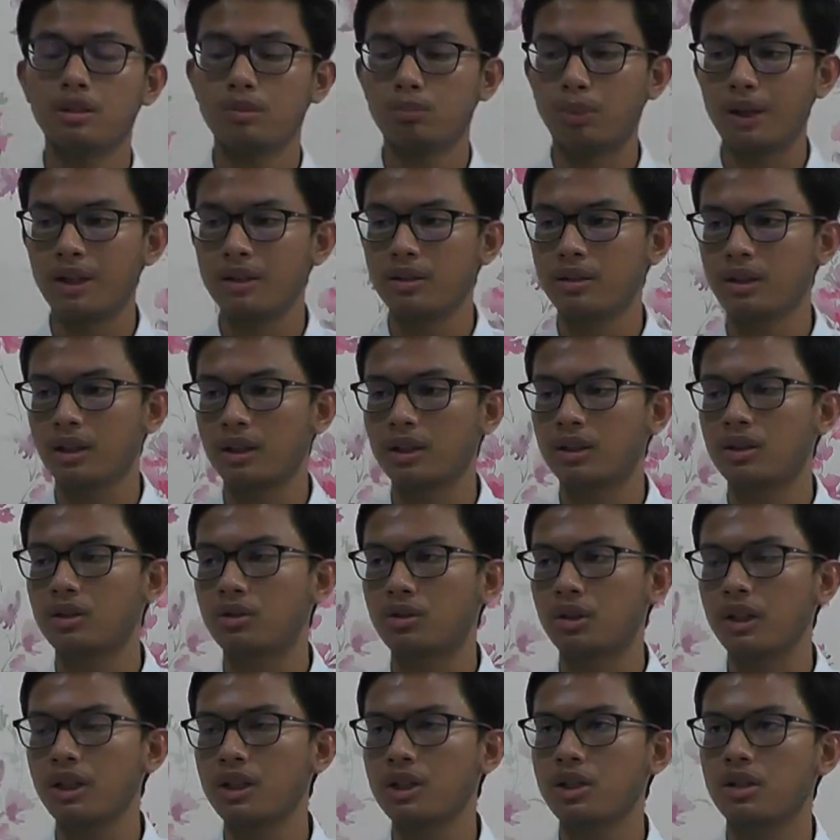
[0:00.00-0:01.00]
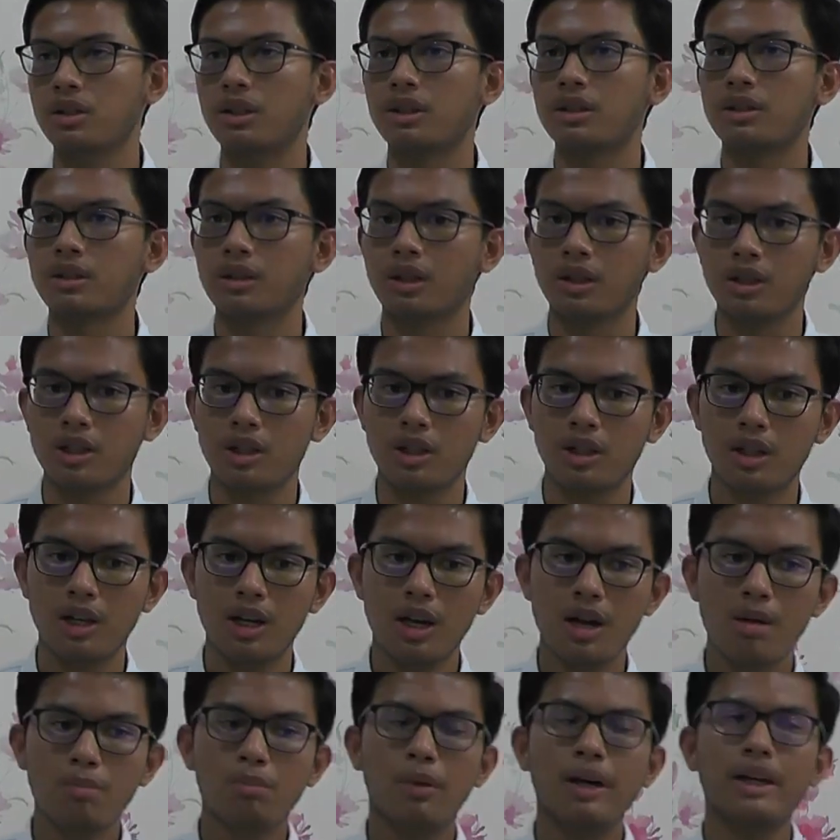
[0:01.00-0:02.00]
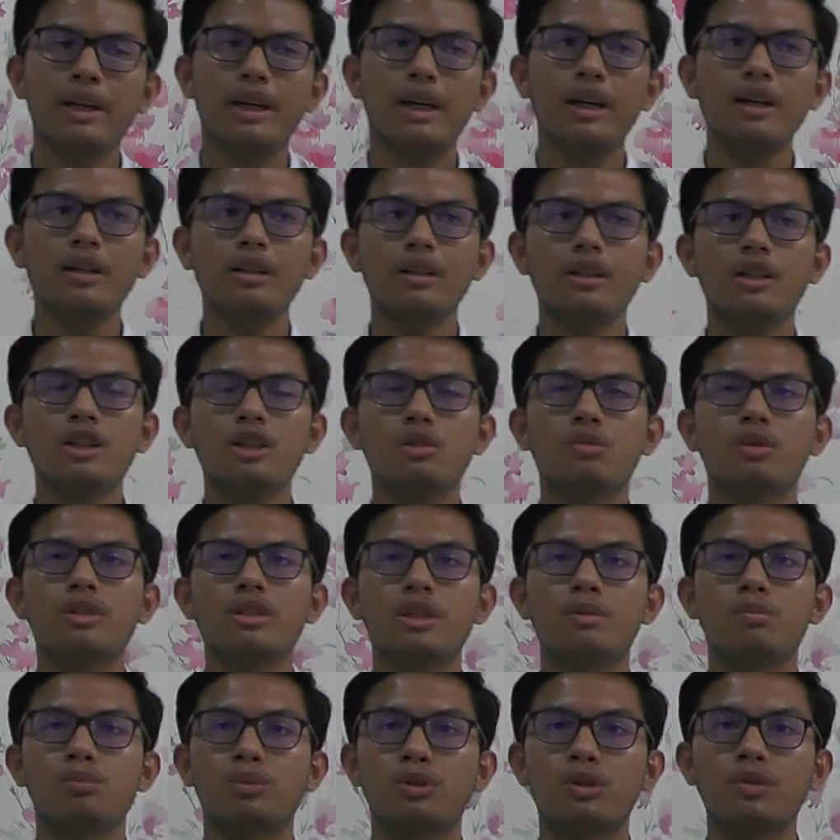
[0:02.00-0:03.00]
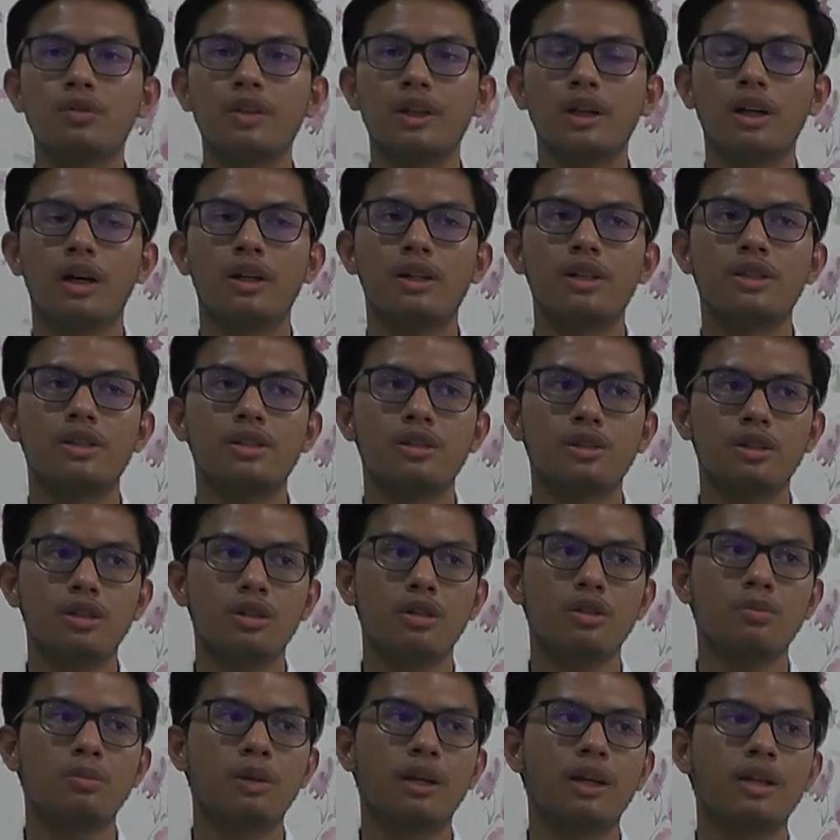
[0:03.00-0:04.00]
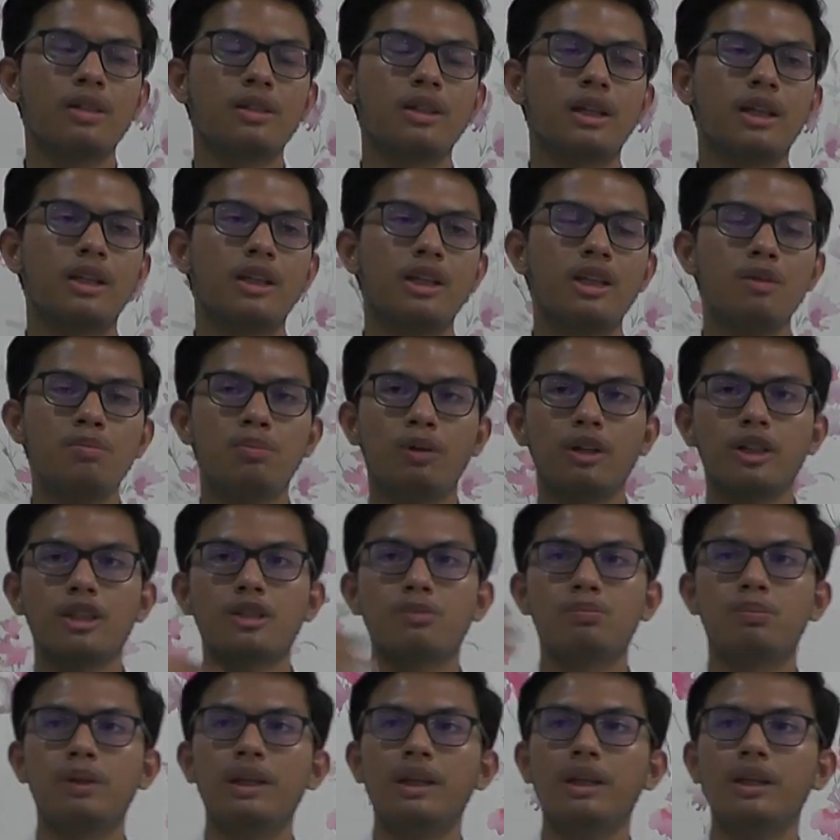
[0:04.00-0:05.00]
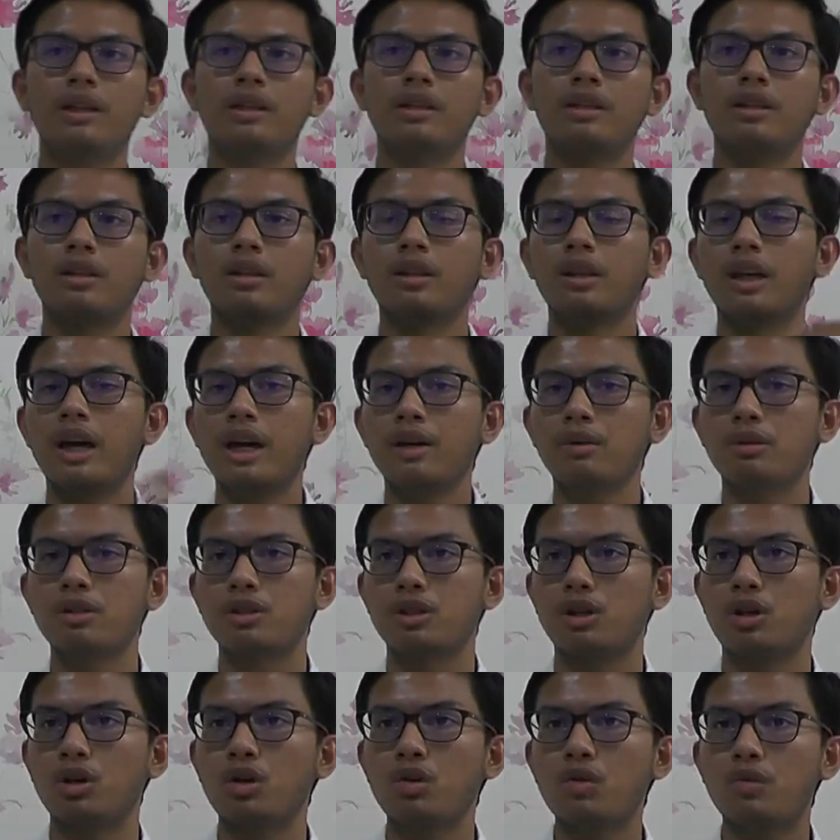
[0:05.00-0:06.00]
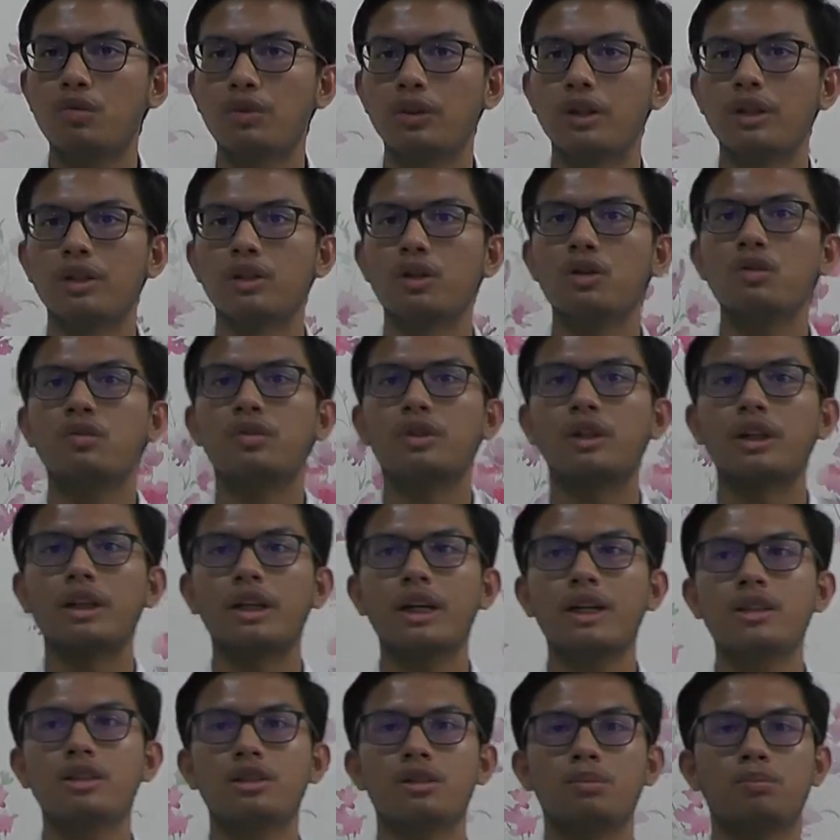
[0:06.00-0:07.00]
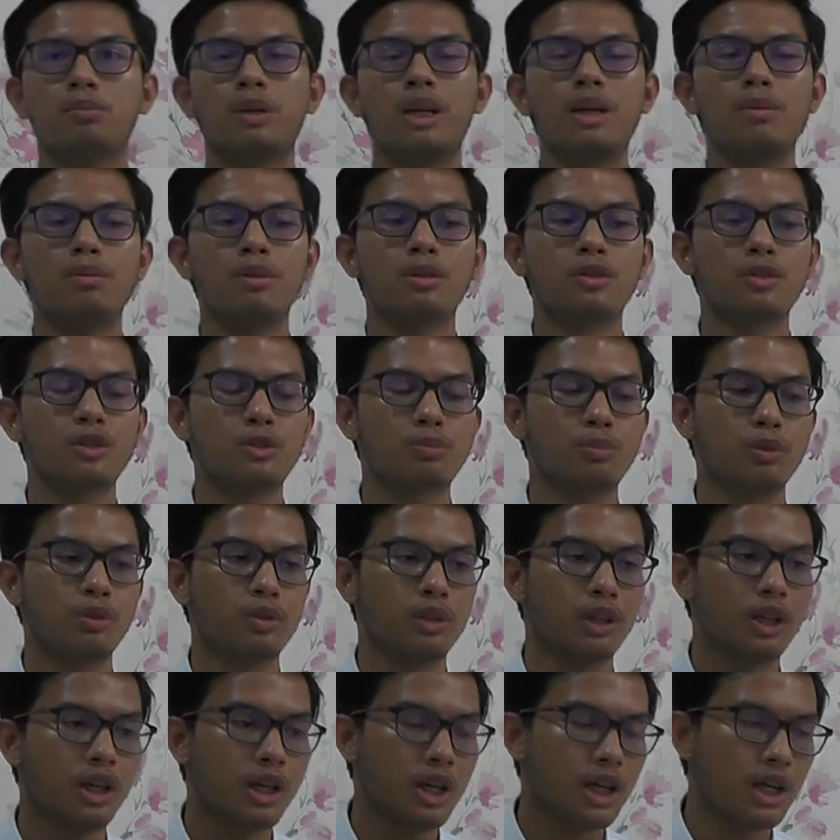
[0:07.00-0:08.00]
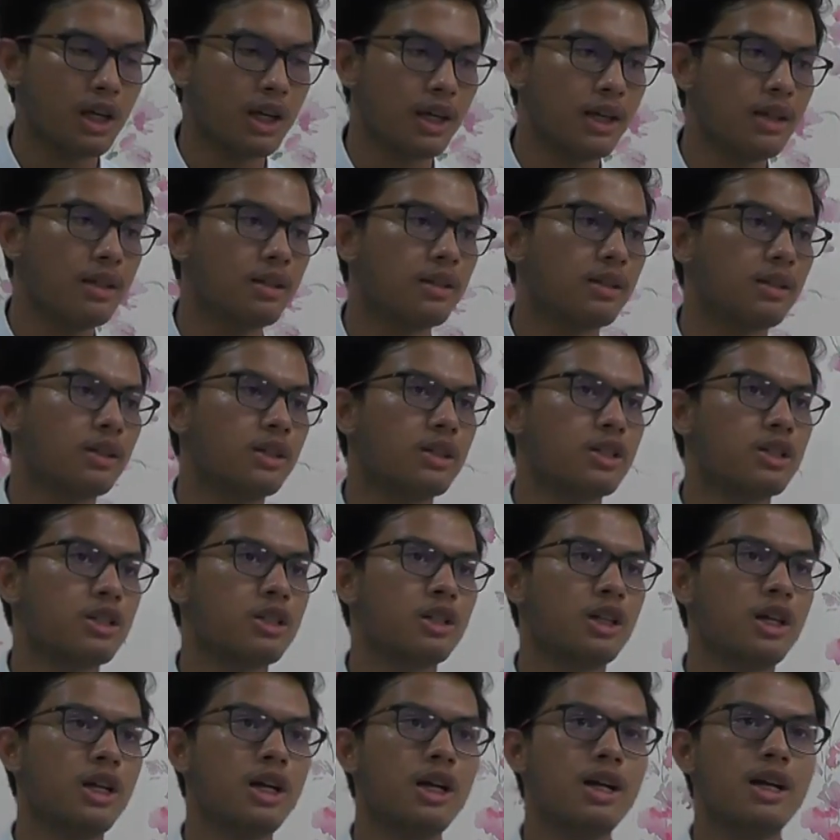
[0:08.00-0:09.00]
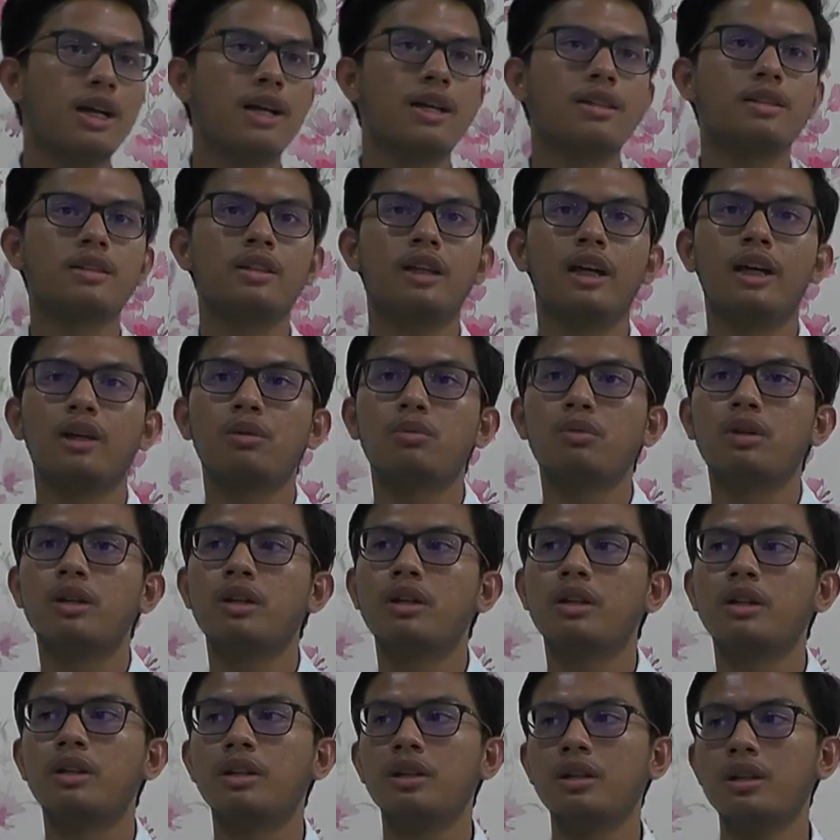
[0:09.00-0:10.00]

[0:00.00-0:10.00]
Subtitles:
basic structure and such, my English was improving on its own because I keep on speaking the language over and over again to people who spoke English. It's like when,